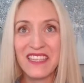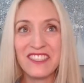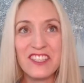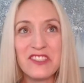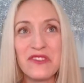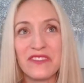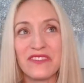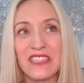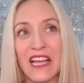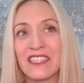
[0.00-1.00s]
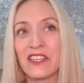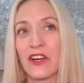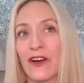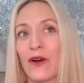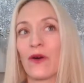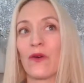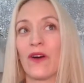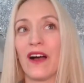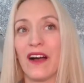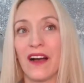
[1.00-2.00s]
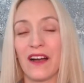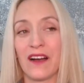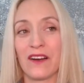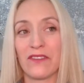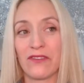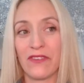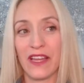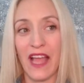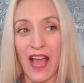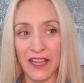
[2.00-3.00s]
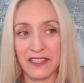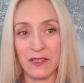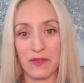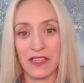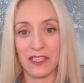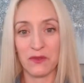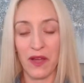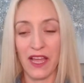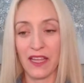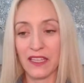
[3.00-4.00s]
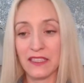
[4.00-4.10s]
you just sort of let go of it has to be this way.